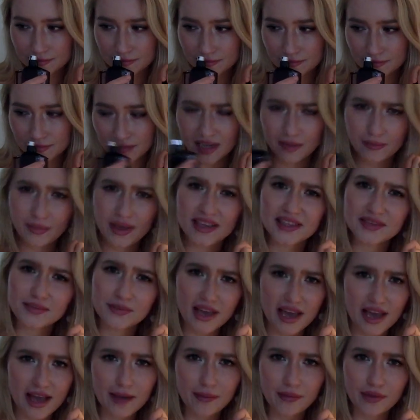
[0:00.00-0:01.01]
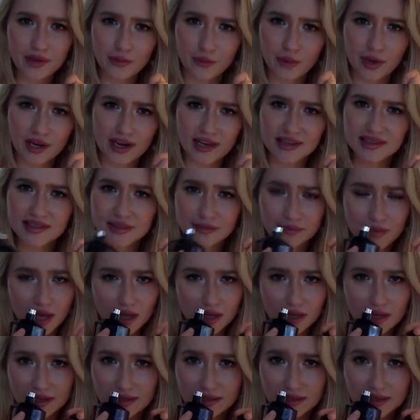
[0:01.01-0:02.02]
It makes me happy when I smell
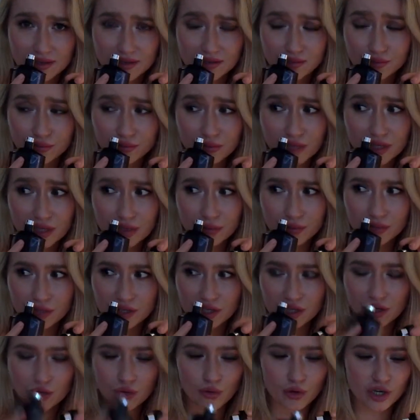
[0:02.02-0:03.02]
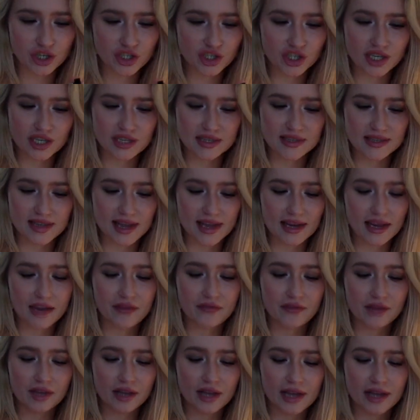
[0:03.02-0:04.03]
it. It's really, really gorgeous, and I
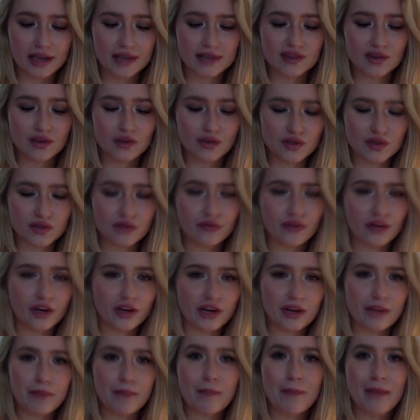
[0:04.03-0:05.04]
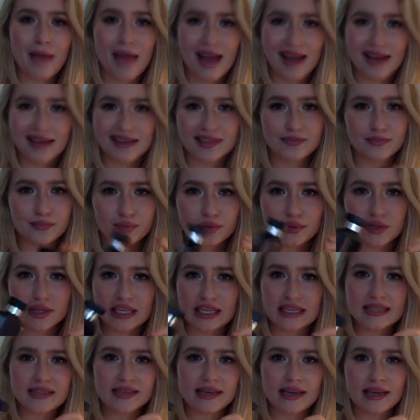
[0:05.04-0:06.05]
feel like it's also very mass
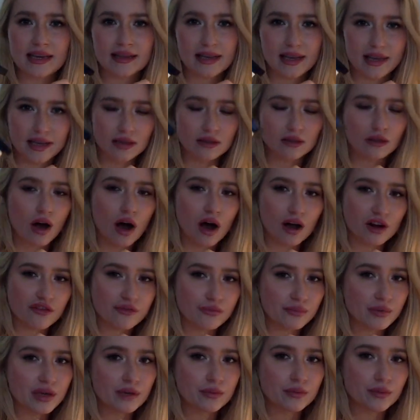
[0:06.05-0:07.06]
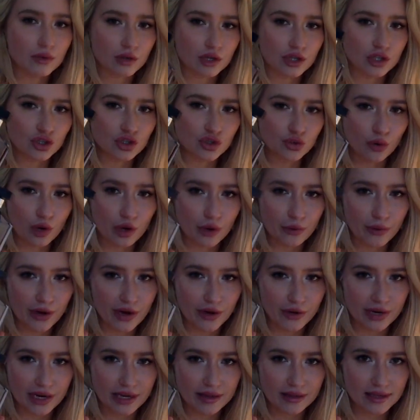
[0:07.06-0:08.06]
pleasing. Like, a lot of people enjoy
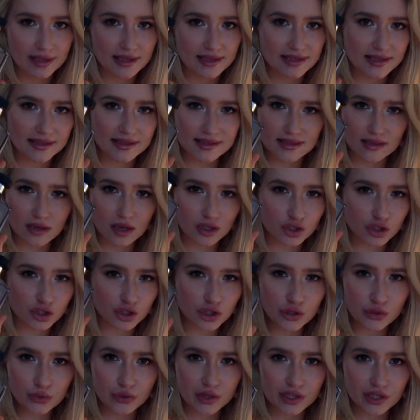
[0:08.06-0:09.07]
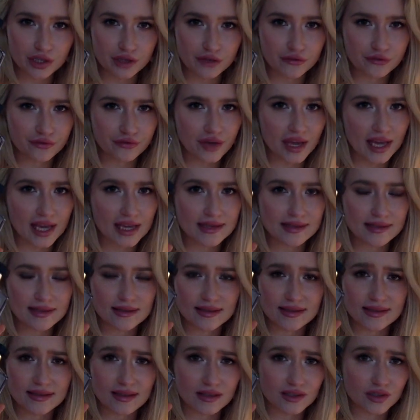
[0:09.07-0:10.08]
wearing this. It's not too in your face,
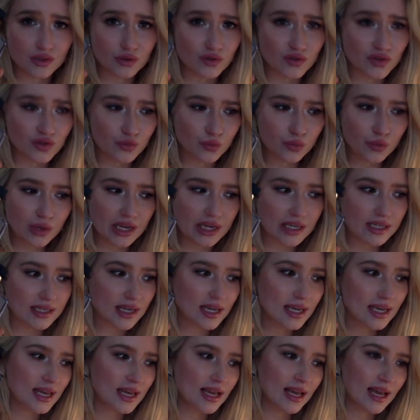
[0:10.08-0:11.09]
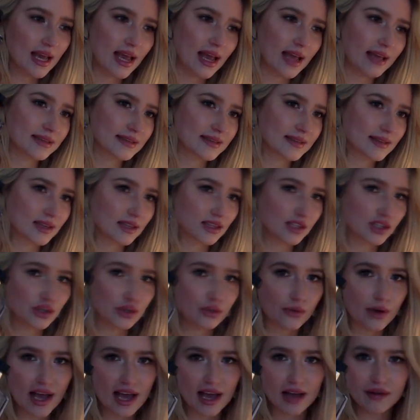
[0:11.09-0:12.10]
it's not too sweet, it's not too
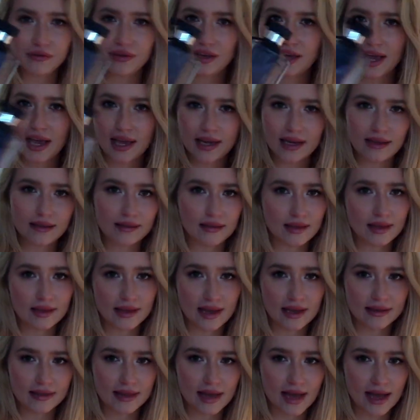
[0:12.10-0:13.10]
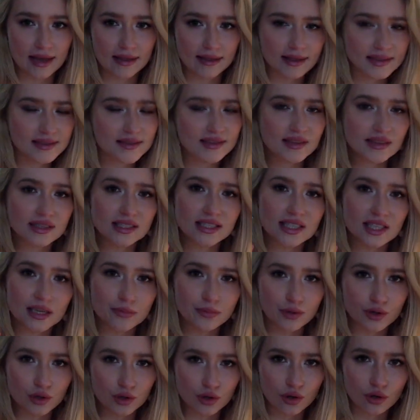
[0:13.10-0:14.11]
heavy, anything like that. This is a
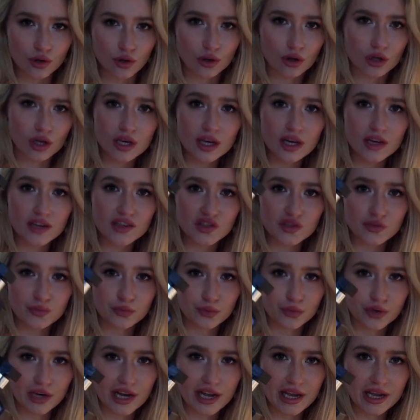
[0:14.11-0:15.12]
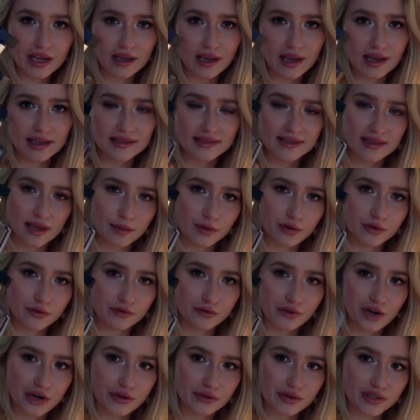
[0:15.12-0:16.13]
typical spring and summer
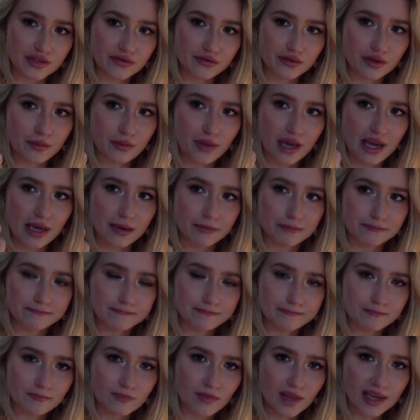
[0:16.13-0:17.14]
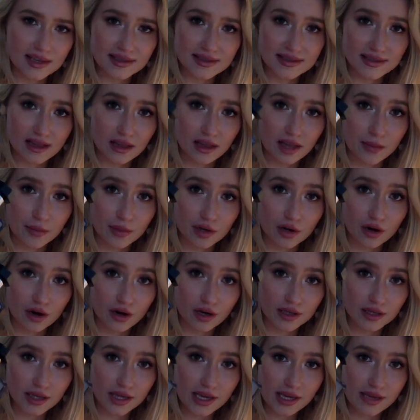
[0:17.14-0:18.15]
fragrance for me. Stella
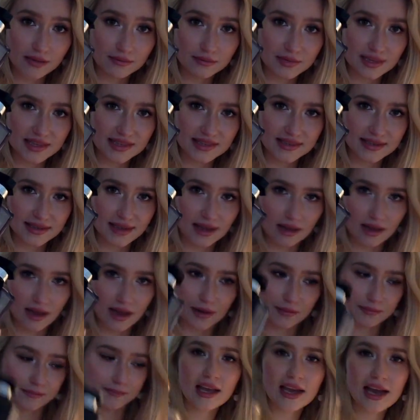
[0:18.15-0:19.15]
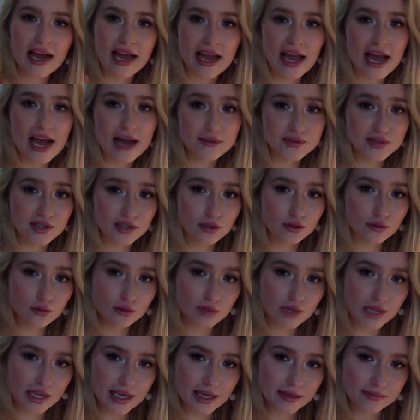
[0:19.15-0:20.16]
McCartney, Stella. I
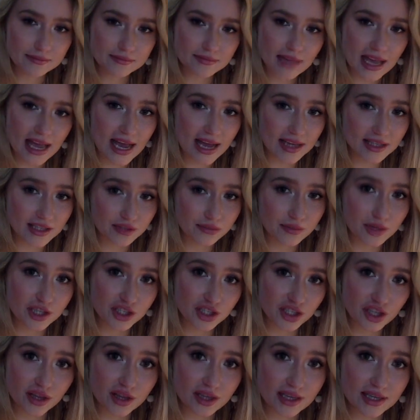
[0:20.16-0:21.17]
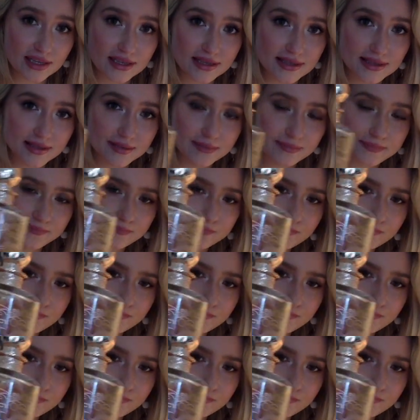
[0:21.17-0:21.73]
absolutely had to mention this.